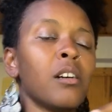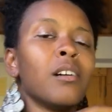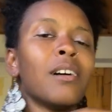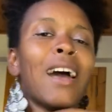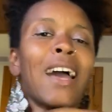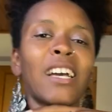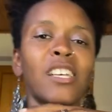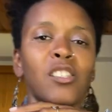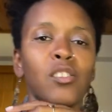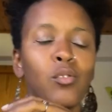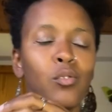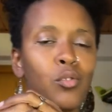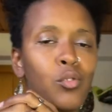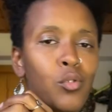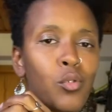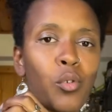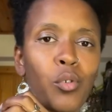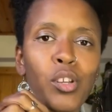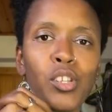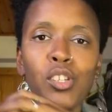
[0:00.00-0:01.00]
extra
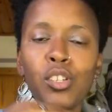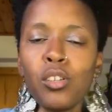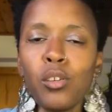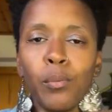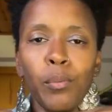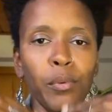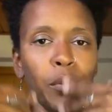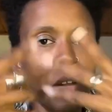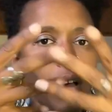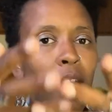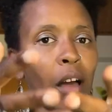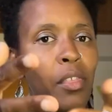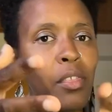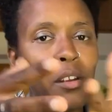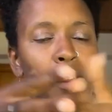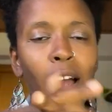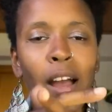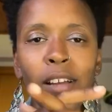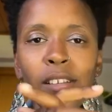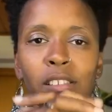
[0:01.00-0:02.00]
storage to put
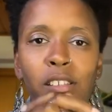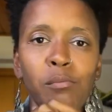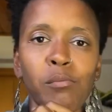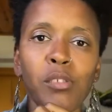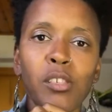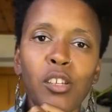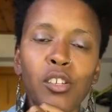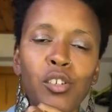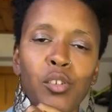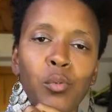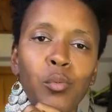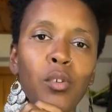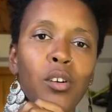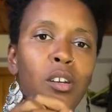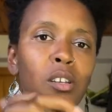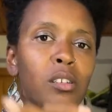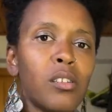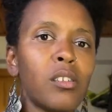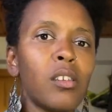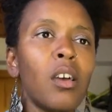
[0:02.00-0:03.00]
other items that you
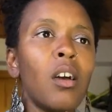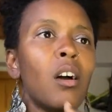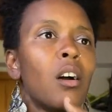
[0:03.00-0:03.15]
want.